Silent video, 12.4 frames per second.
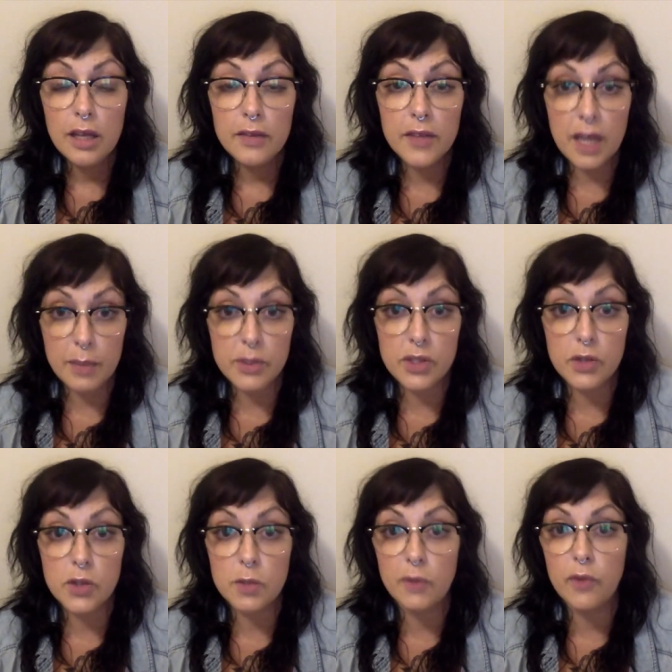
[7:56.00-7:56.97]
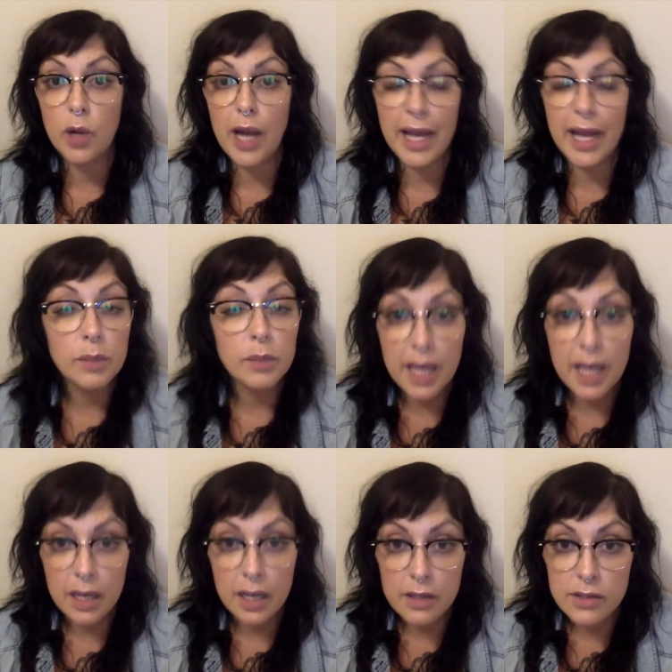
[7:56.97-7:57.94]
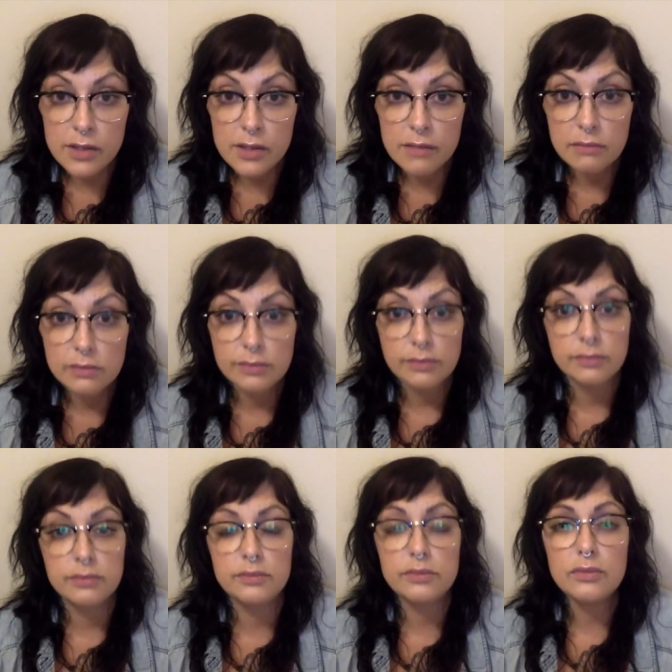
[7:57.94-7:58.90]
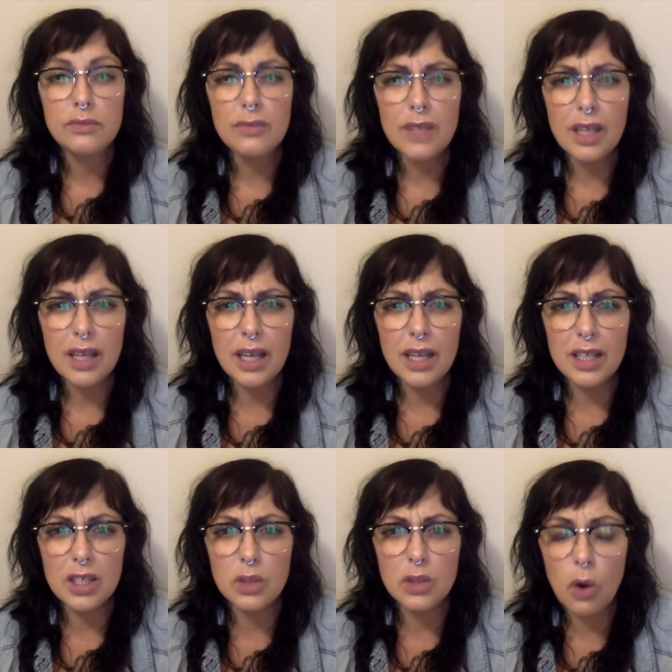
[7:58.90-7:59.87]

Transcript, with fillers: the episodes before anybody else. You